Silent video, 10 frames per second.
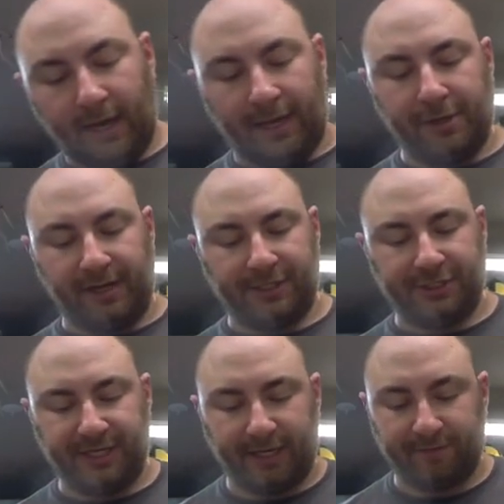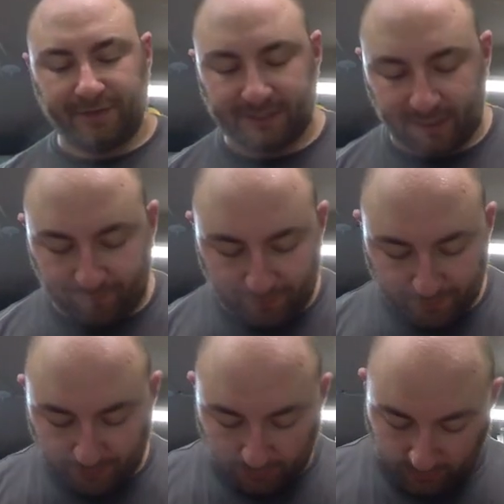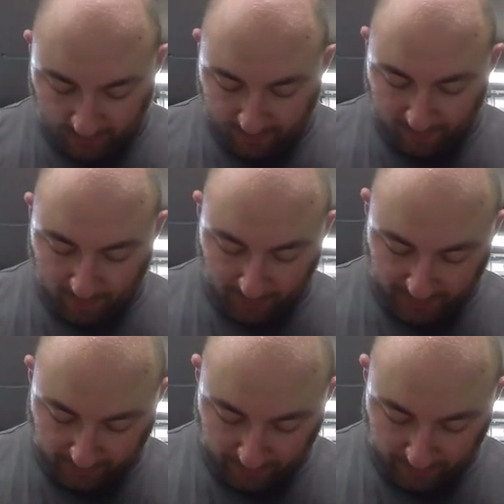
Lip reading: And you can actually take off this cover, and there's an alignment mark here,